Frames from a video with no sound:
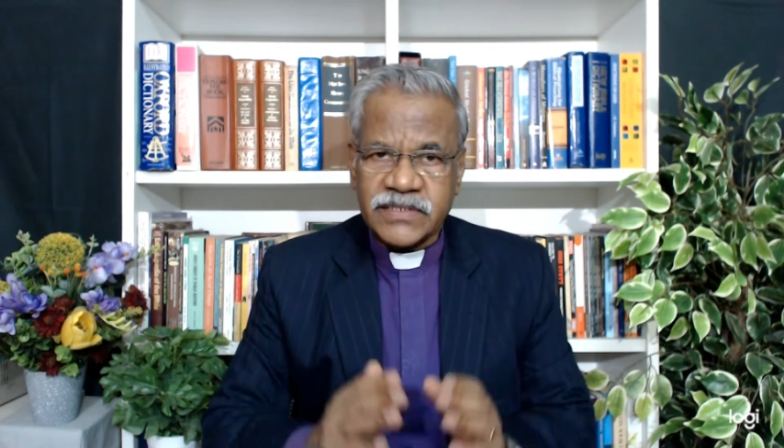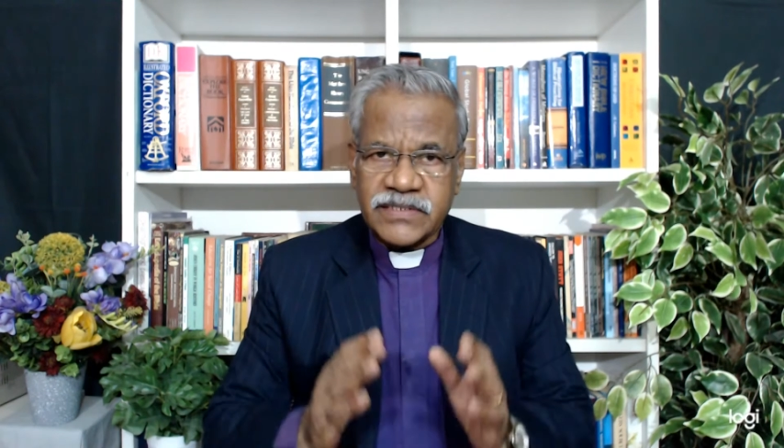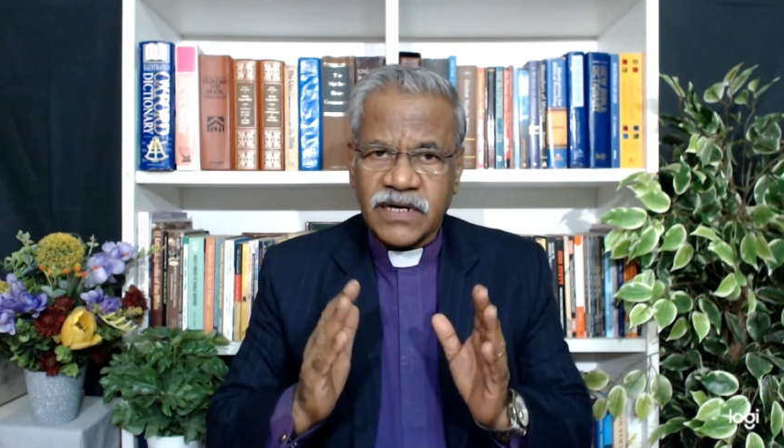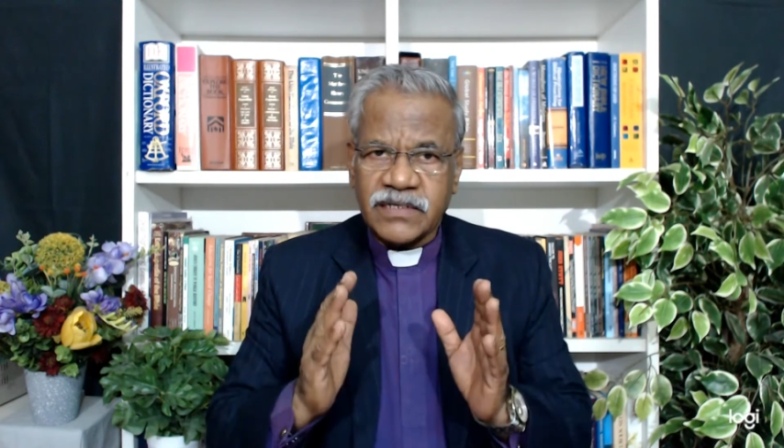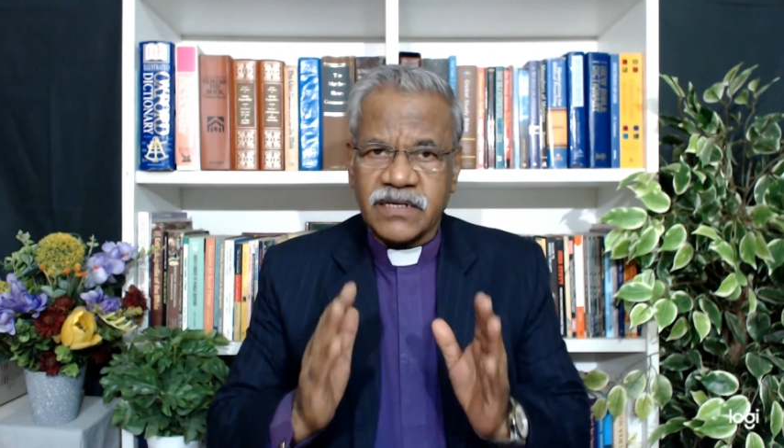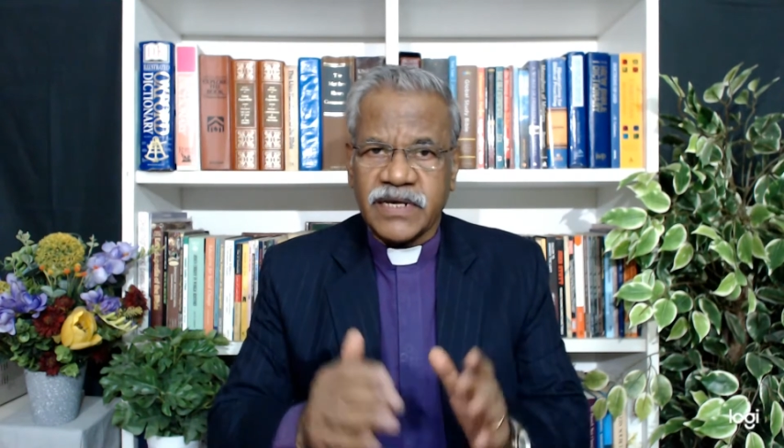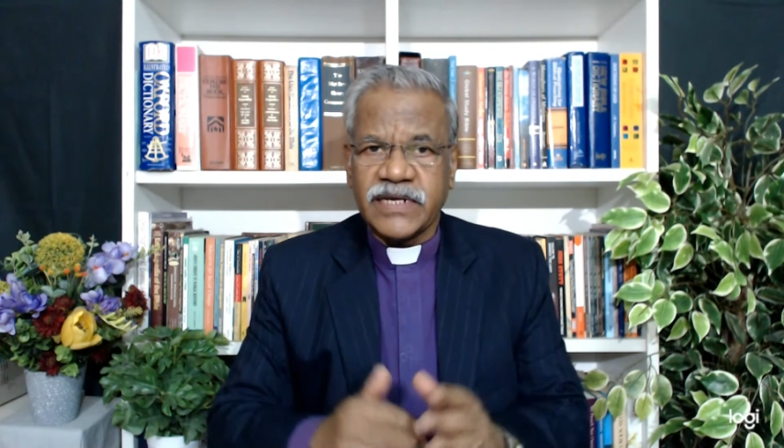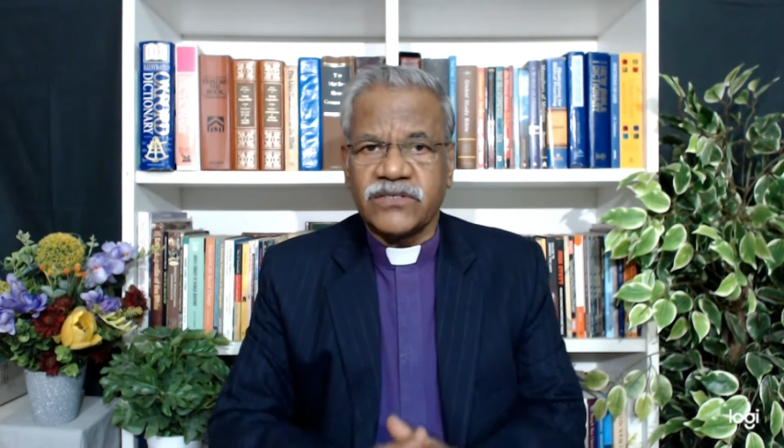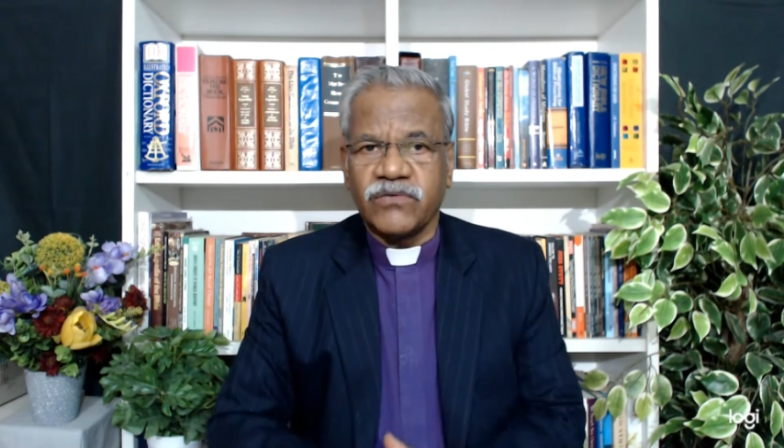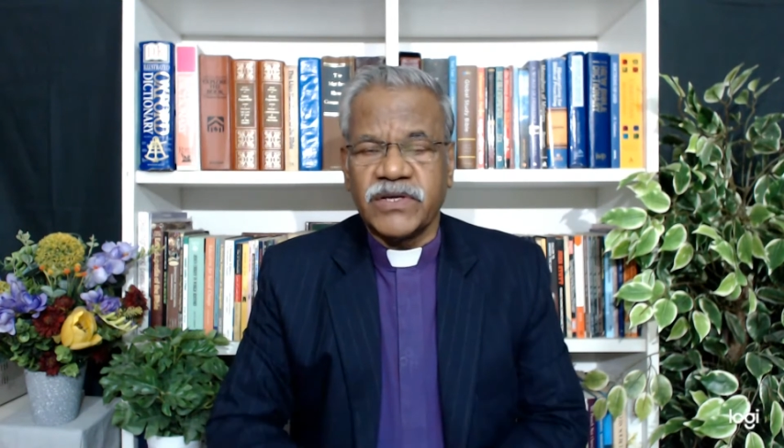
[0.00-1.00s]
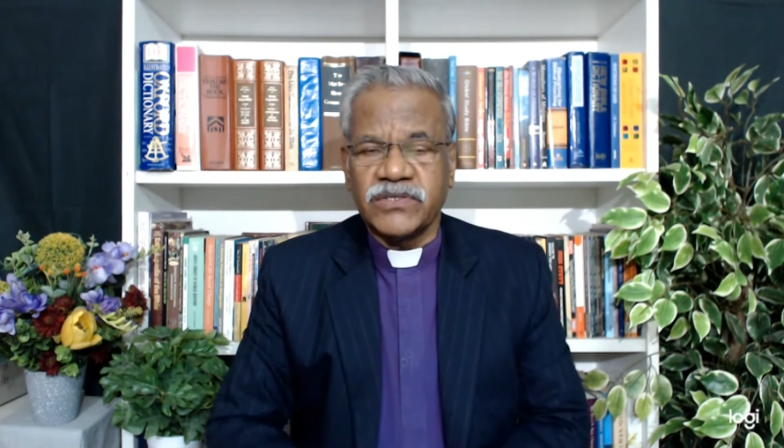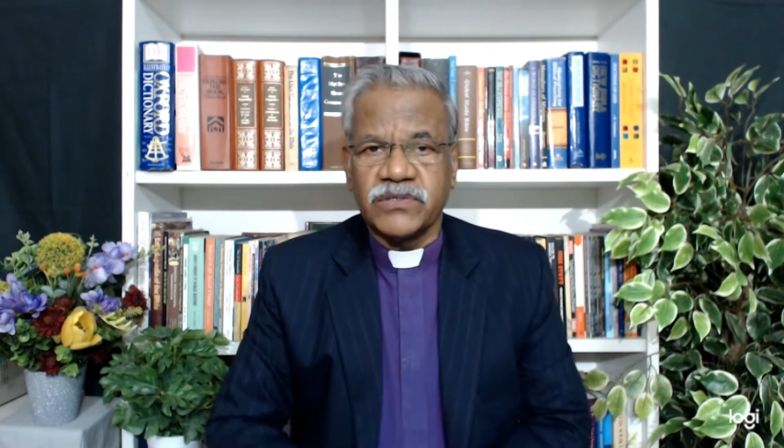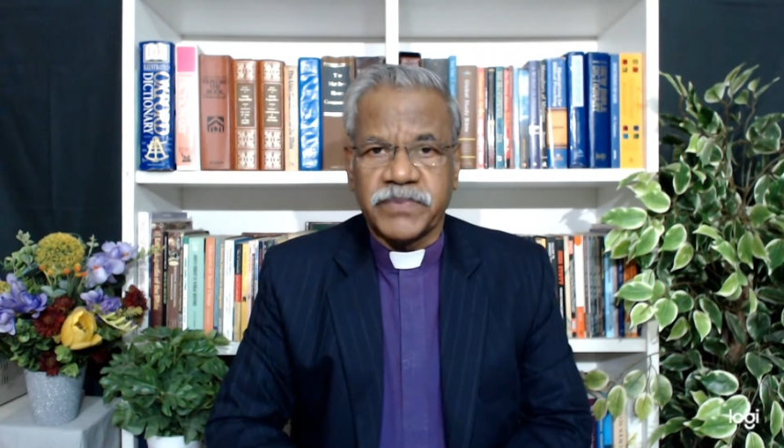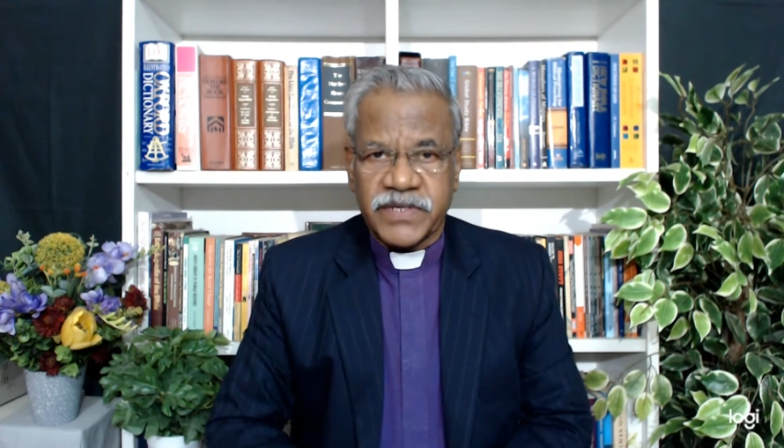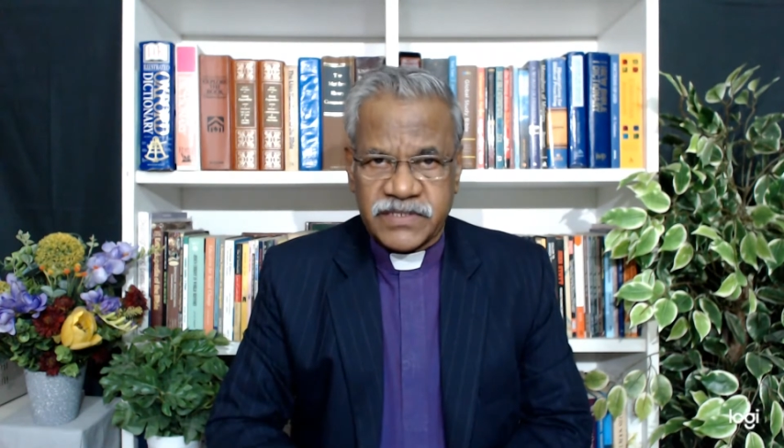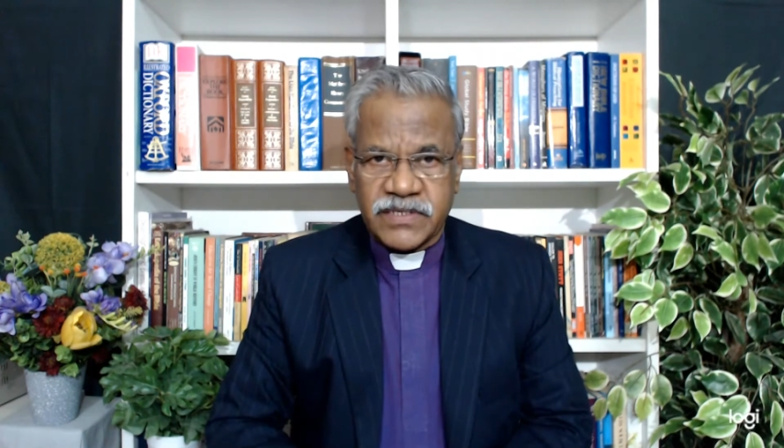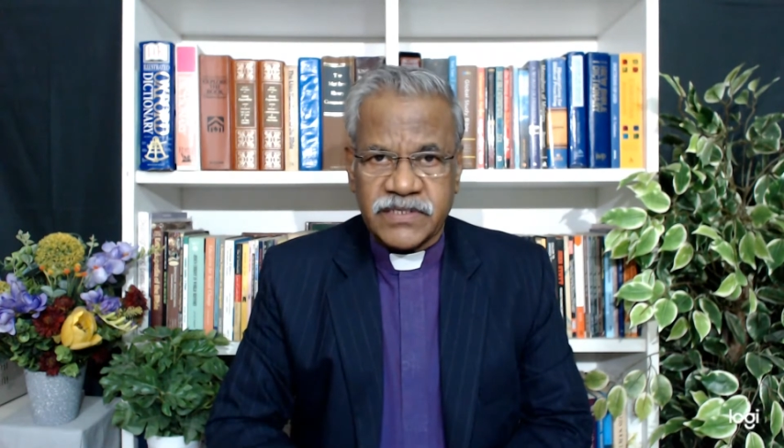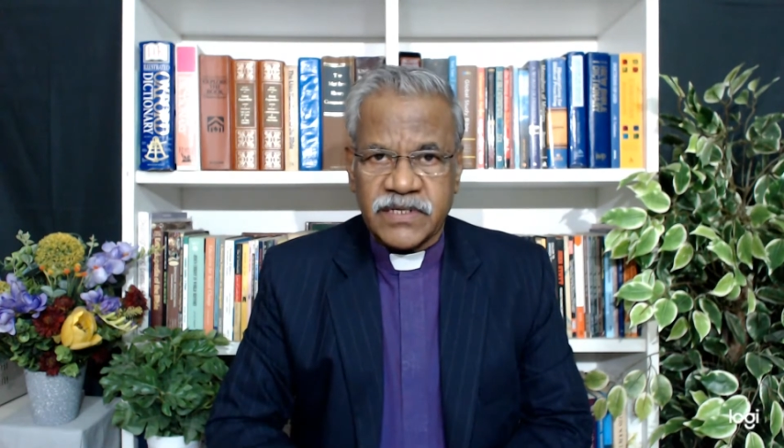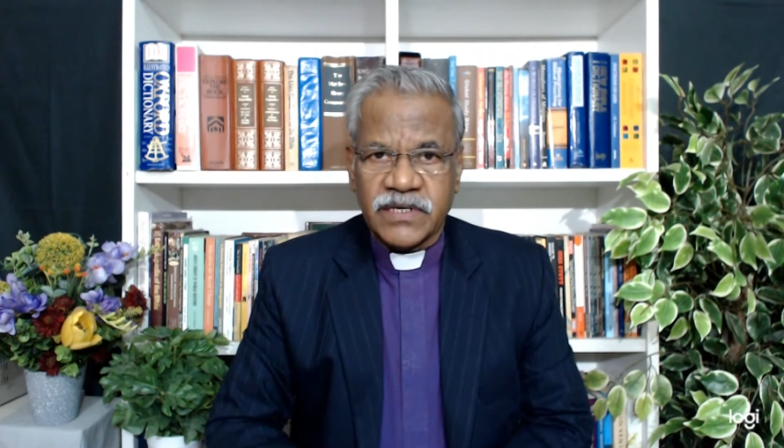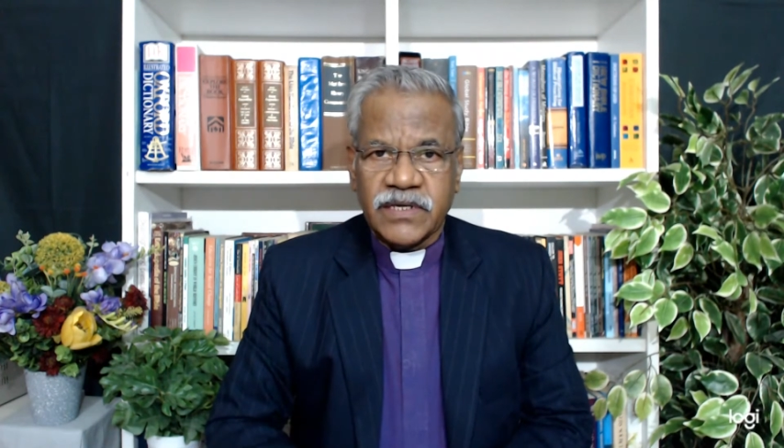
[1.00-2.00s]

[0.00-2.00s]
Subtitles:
is not the right way to present